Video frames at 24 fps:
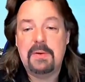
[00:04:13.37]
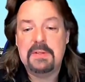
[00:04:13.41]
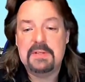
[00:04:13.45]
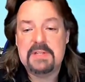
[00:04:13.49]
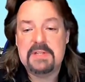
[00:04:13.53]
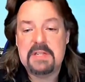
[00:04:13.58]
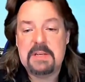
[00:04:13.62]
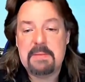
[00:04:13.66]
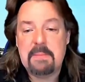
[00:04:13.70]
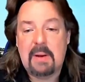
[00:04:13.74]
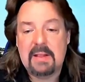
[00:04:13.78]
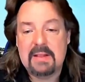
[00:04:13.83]

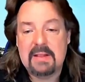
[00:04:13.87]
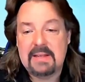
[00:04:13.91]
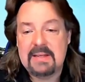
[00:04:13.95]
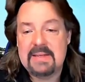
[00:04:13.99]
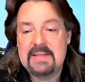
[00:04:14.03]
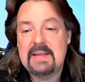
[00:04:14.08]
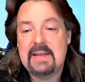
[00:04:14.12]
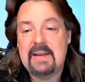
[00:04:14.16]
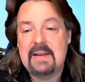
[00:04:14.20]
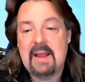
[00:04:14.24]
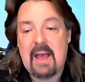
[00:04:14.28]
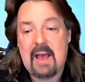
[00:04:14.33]
see my
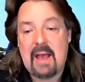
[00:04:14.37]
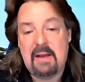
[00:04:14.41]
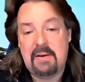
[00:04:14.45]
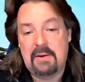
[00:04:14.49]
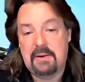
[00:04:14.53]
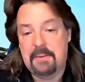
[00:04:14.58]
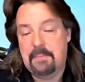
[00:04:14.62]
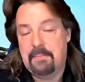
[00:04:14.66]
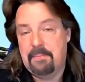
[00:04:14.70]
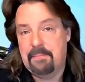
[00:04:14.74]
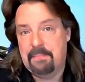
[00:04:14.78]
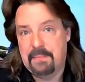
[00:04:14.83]
LinkedIn
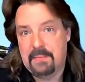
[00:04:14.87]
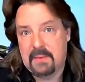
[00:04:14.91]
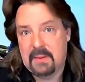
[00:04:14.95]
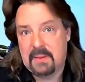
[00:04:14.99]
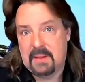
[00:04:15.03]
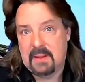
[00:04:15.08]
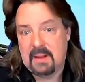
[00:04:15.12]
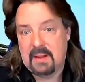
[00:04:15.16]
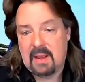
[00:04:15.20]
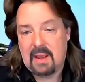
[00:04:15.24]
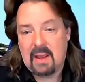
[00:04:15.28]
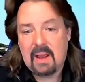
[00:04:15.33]
header.
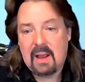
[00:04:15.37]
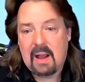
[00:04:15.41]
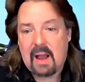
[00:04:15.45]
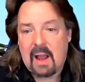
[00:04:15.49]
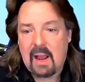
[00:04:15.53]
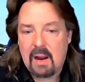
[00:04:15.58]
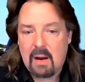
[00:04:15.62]
I